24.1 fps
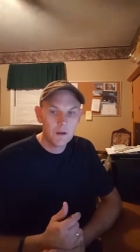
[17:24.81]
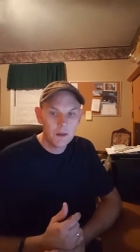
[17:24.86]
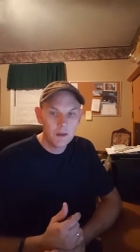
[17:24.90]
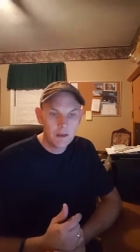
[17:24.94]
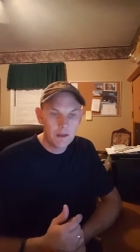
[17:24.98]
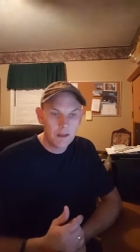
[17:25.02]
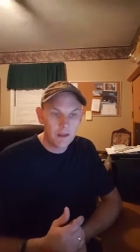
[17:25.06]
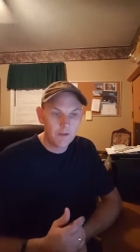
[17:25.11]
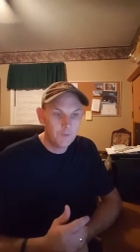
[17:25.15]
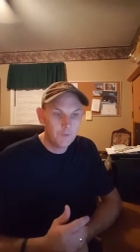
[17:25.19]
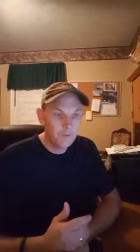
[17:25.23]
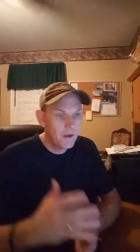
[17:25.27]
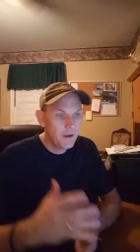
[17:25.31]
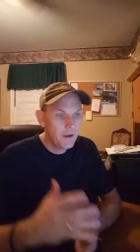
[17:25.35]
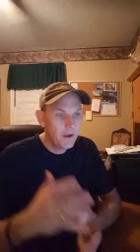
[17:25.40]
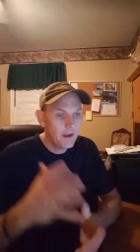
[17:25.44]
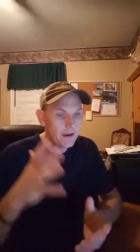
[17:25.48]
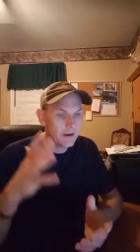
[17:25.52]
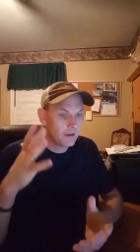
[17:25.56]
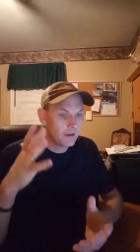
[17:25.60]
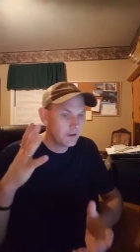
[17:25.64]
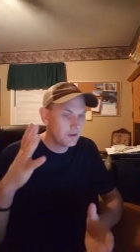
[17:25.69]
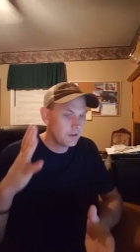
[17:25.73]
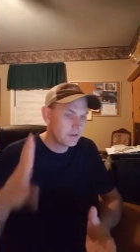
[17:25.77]
If you had
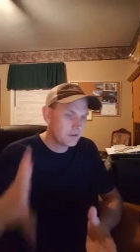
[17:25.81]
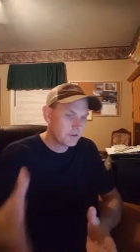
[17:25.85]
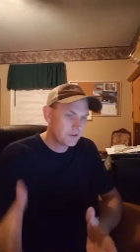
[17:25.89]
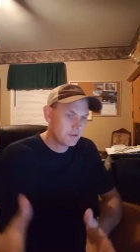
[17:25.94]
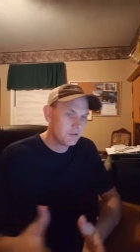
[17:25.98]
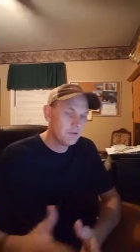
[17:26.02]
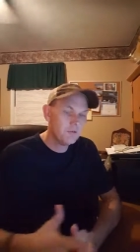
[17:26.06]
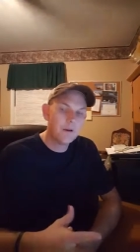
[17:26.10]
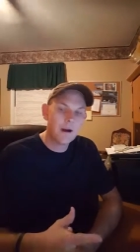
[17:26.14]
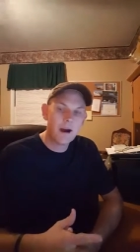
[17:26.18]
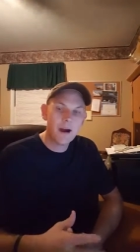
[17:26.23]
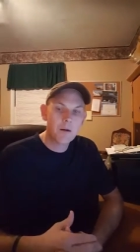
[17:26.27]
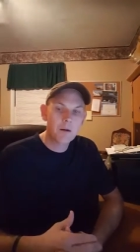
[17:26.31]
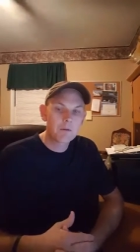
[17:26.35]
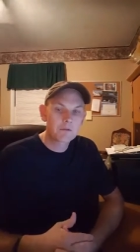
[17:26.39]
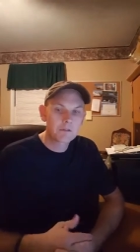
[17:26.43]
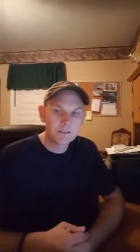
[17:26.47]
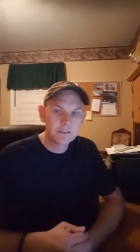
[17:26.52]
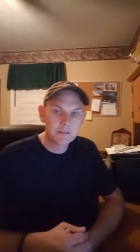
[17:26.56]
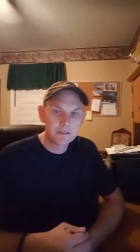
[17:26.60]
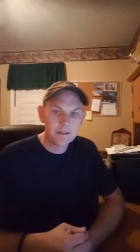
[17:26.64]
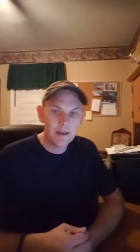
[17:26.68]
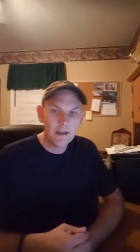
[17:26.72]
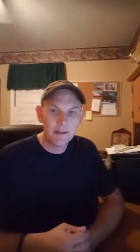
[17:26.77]
a good two hours
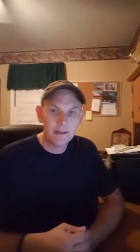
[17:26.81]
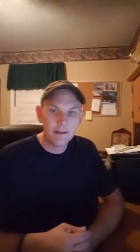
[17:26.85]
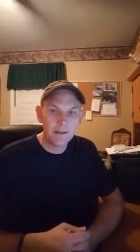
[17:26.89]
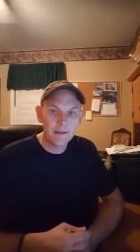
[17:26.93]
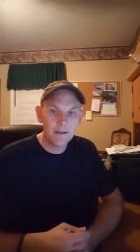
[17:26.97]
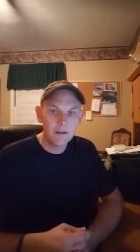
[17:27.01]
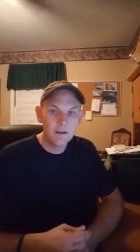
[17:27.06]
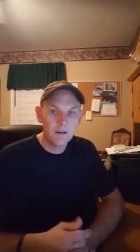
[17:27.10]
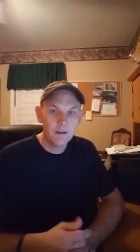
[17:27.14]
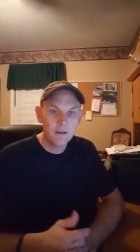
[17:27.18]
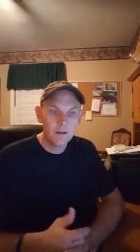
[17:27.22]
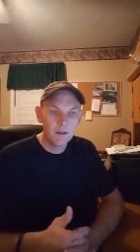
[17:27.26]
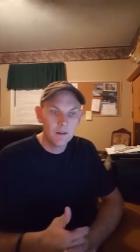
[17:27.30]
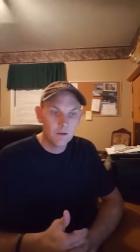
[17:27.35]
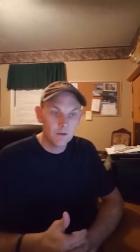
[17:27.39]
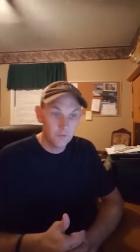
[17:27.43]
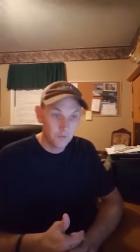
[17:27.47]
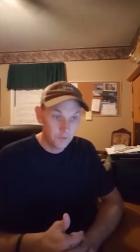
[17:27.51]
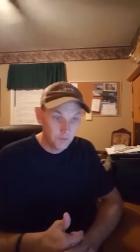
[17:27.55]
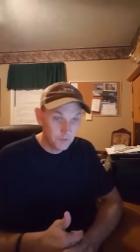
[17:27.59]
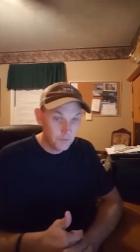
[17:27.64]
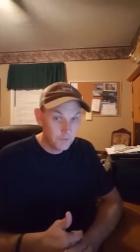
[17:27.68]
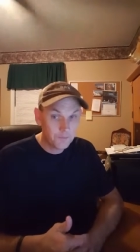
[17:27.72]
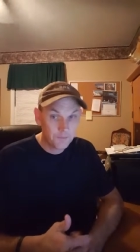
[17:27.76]
a day, you
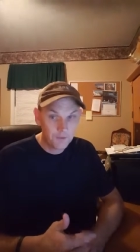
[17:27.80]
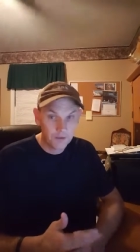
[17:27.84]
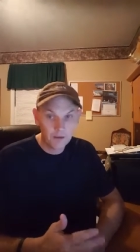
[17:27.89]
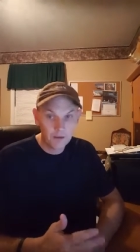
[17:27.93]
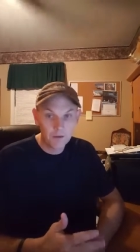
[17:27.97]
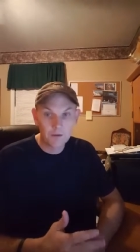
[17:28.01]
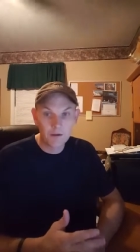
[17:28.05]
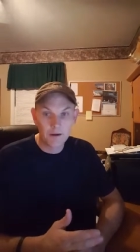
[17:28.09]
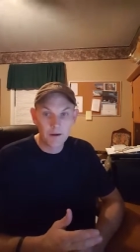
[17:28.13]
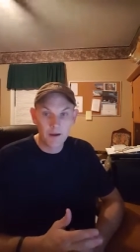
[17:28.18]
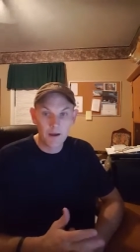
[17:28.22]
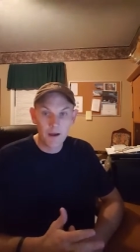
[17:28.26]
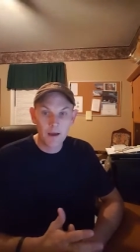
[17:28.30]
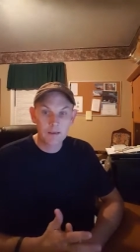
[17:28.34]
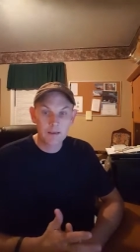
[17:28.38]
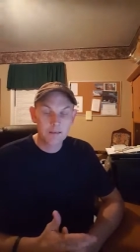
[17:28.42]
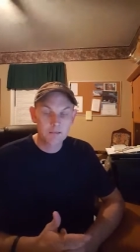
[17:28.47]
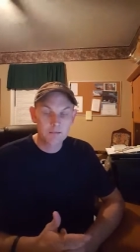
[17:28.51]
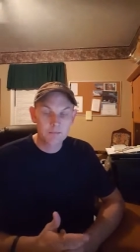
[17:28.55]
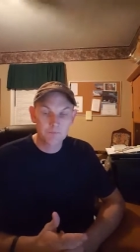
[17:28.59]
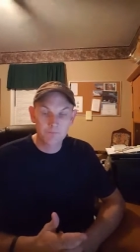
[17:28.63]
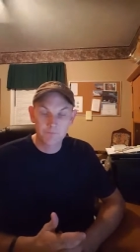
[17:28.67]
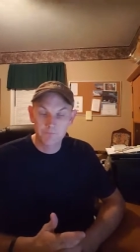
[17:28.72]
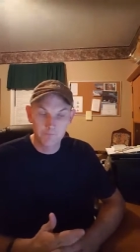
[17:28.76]
can build a
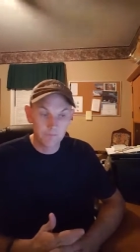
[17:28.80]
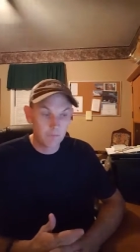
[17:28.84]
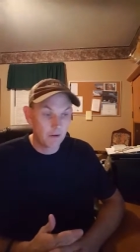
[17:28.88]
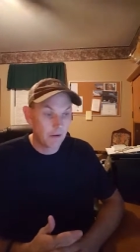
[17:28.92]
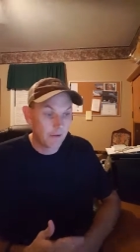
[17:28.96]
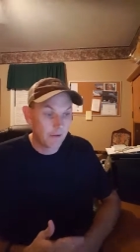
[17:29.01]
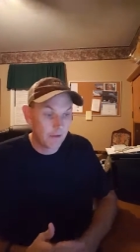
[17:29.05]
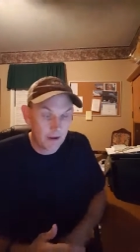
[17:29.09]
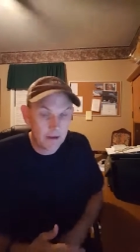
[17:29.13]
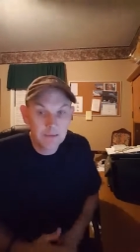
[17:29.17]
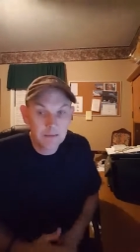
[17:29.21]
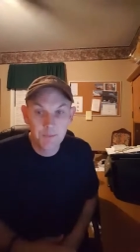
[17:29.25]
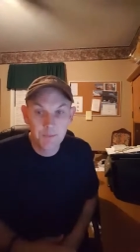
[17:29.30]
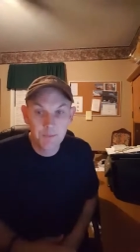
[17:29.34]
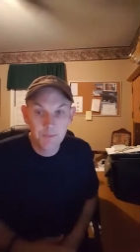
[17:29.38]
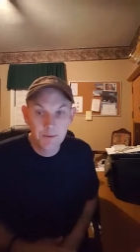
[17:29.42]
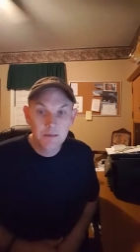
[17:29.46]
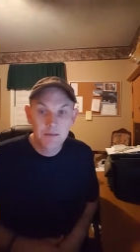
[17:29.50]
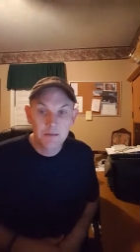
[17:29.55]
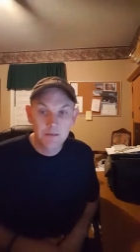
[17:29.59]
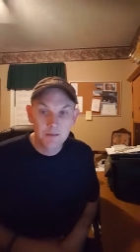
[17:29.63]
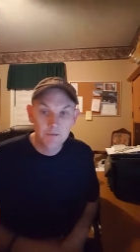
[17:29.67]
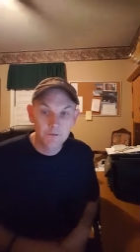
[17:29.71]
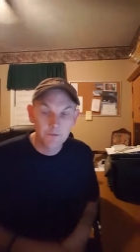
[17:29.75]
nice, a nice
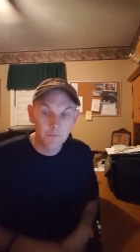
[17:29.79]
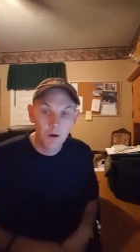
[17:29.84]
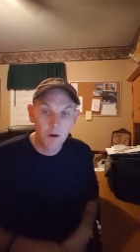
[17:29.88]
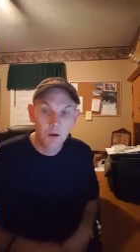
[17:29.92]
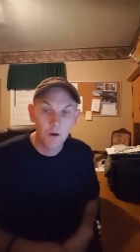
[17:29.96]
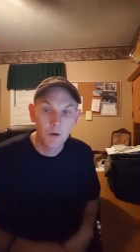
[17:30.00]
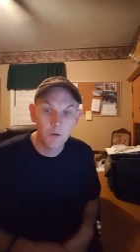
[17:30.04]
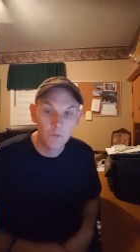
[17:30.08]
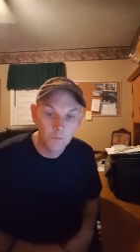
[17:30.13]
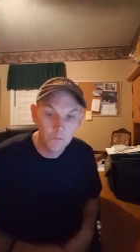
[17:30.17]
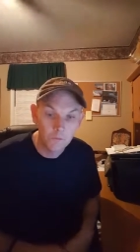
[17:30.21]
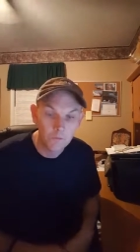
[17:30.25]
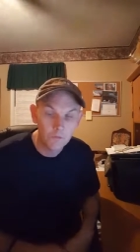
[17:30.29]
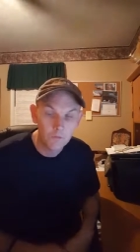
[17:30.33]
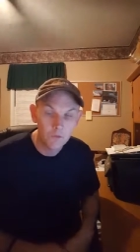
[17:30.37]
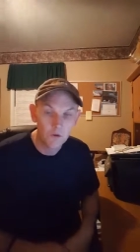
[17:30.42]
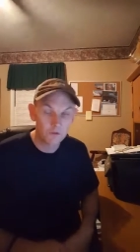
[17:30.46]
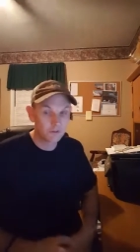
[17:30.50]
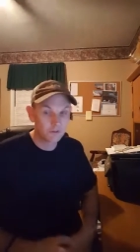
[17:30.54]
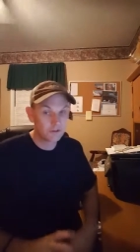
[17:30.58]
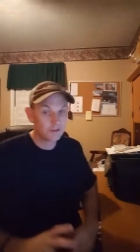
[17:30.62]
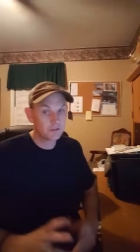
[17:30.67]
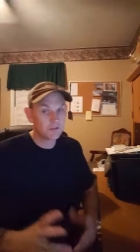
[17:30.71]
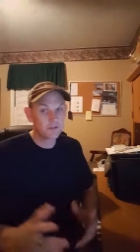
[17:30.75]
business from home on
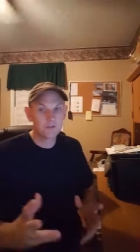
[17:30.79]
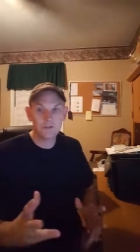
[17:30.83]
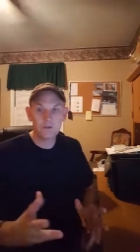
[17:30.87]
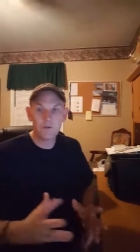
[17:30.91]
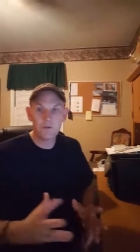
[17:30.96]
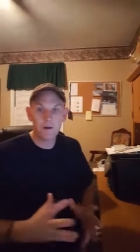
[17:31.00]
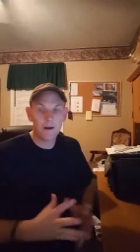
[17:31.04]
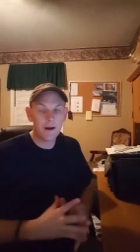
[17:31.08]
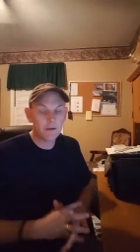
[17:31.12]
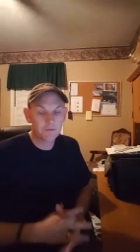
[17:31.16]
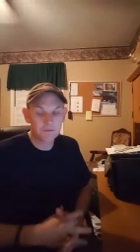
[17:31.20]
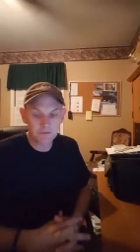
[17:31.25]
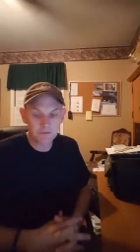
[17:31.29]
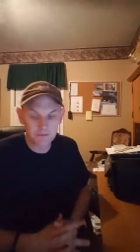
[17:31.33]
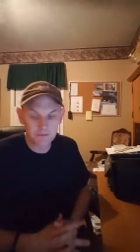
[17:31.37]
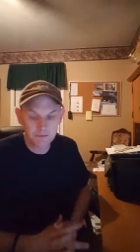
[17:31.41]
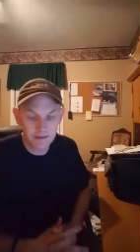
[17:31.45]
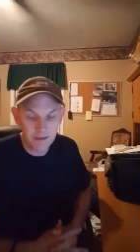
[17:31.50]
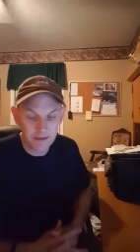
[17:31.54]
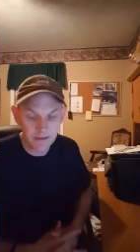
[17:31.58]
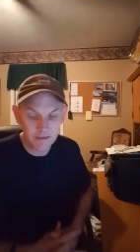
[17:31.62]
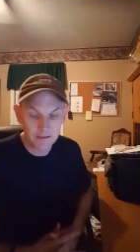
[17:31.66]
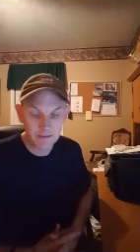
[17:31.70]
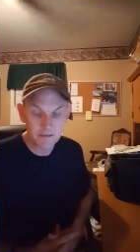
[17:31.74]
just two hours a
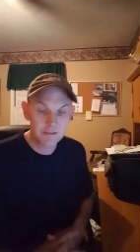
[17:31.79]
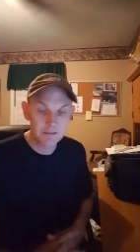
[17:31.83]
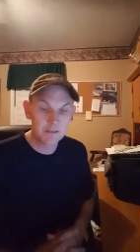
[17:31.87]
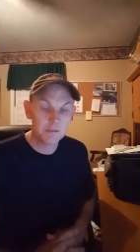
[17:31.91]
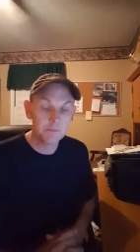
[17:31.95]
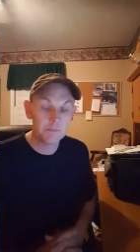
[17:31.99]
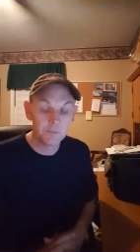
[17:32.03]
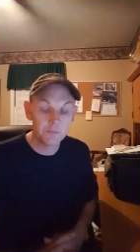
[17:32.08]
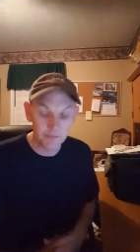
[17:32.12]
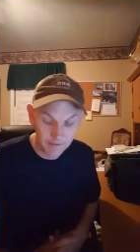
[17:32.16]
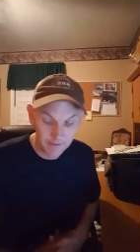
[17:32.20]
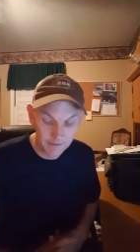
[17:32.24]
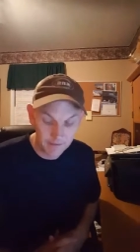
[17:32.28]
day simply.